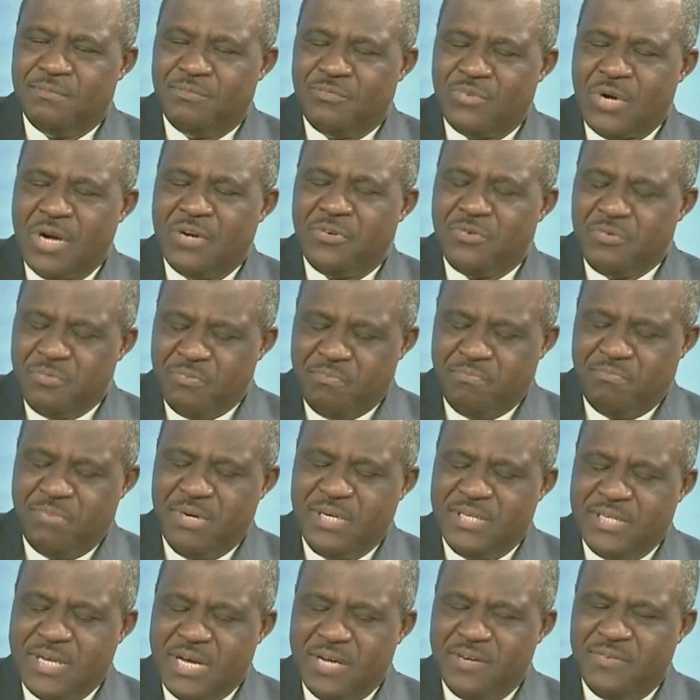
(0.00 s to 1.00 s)
trying to
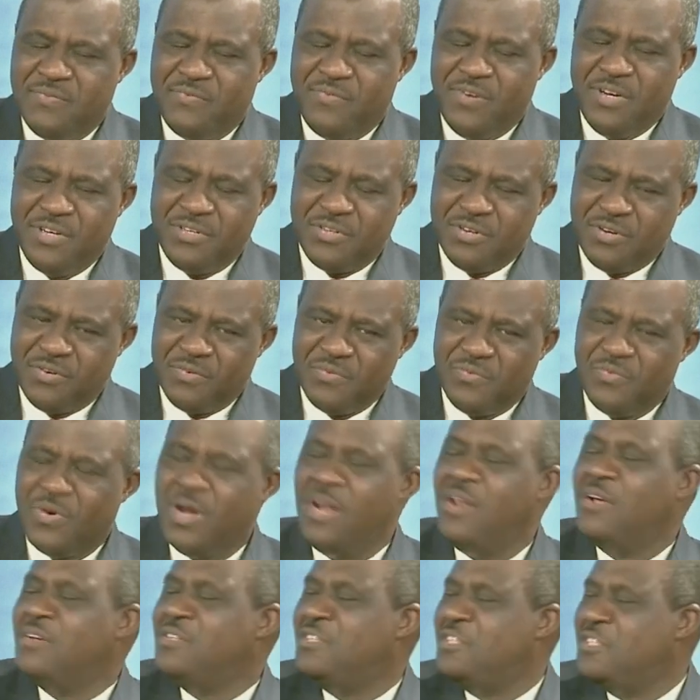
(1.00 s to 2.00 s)
break down inflation
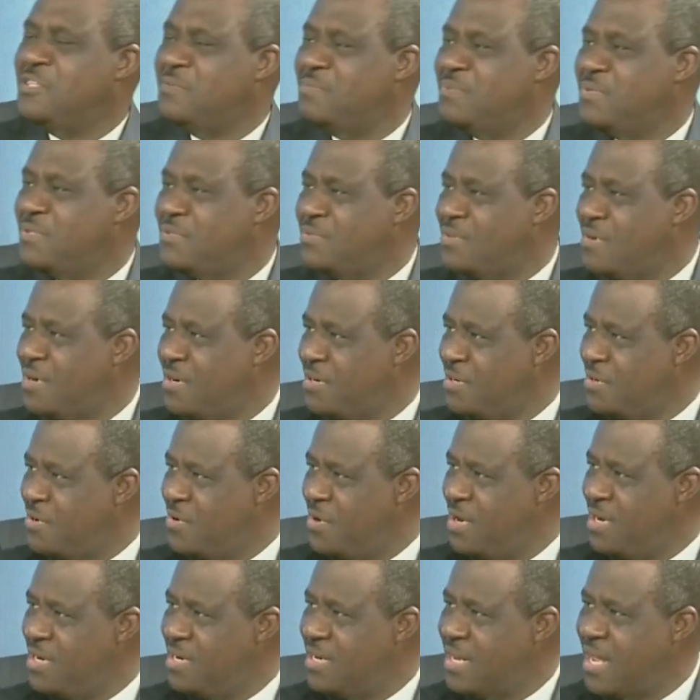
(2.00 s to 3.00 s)
while your GDP is already
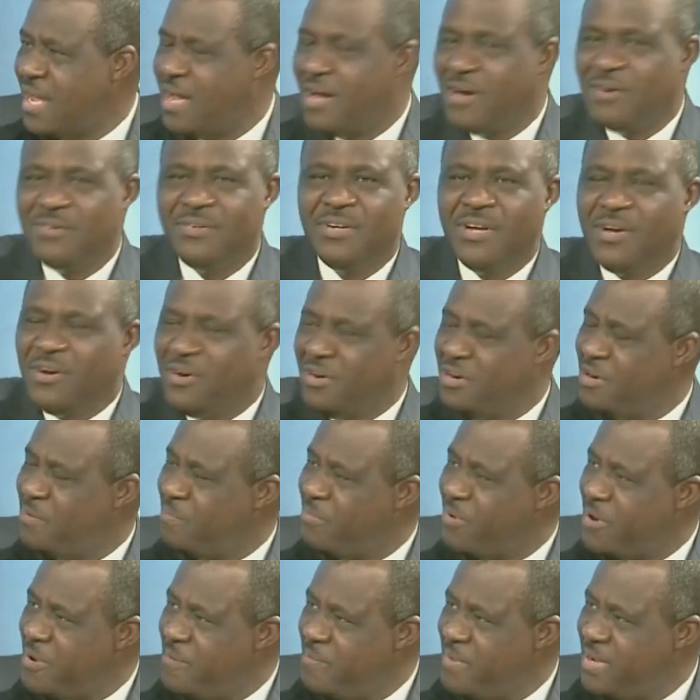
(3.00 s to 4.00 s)
going down,
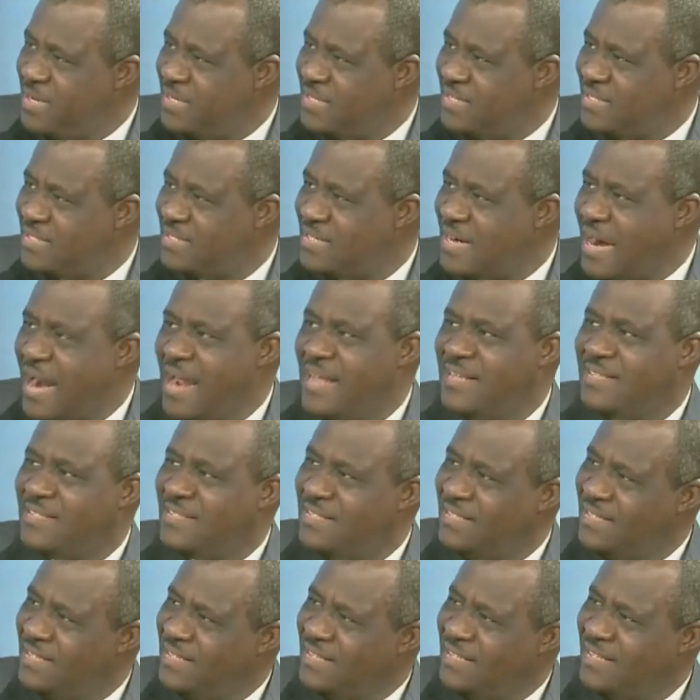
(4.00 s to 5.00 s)
unemployment is
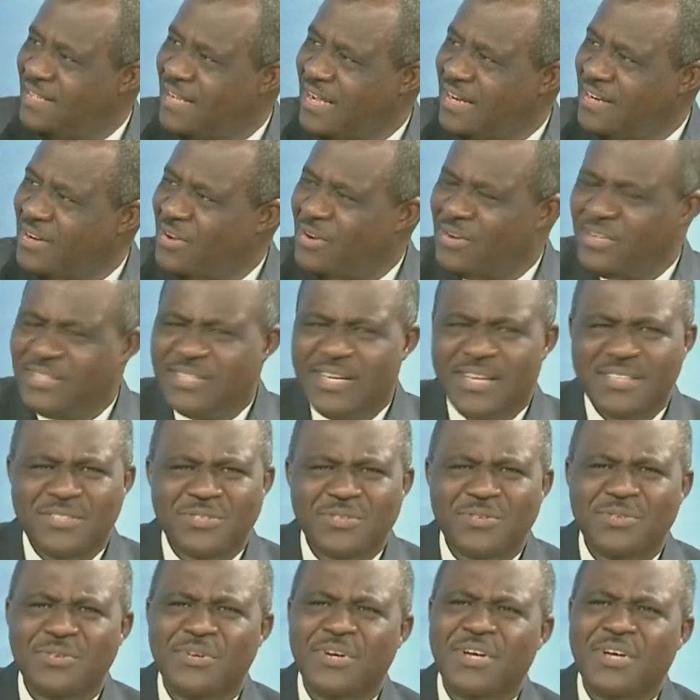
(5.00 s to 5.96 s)
rising, and all that. So,